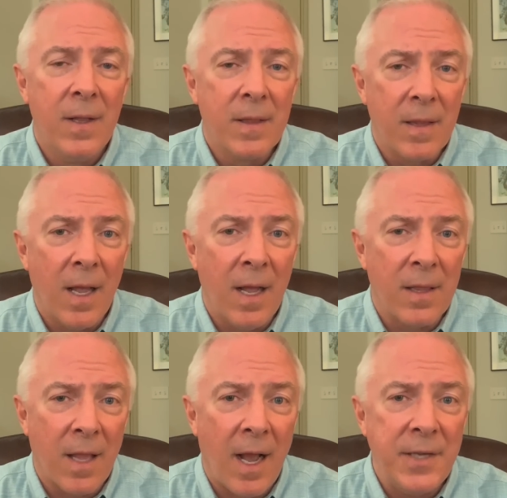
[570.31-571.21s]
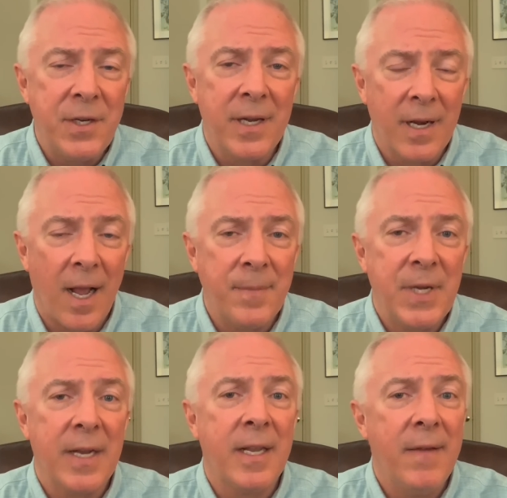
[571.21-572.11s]
logic and
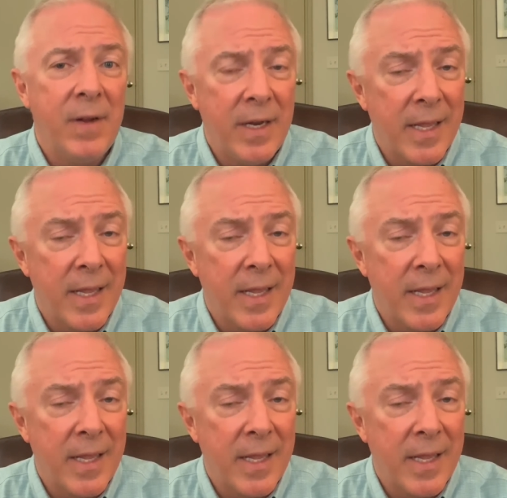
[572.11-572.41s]
objectivity